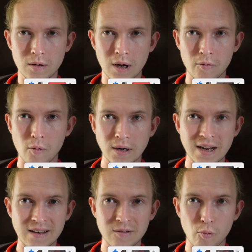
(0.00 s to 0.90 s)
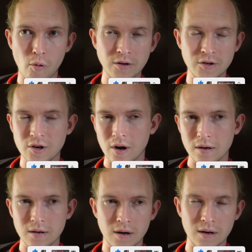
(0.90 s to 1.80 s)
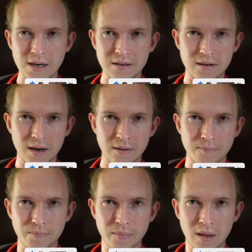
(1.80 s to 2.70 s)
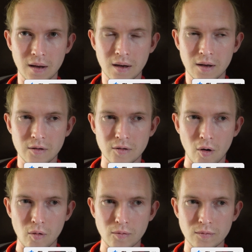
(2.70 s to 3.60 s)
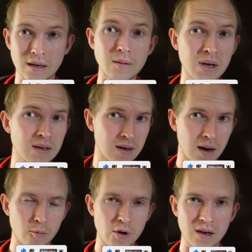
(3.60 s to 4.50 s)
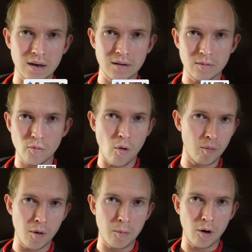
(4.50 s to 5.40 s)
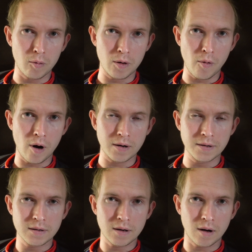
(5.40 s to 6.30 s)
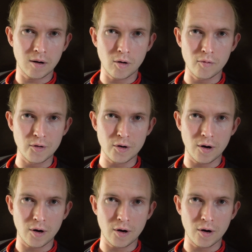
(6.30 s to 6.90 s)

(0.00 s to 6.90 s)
everyone gets one shot on each lane. So in the meantime, we can warm up all we want over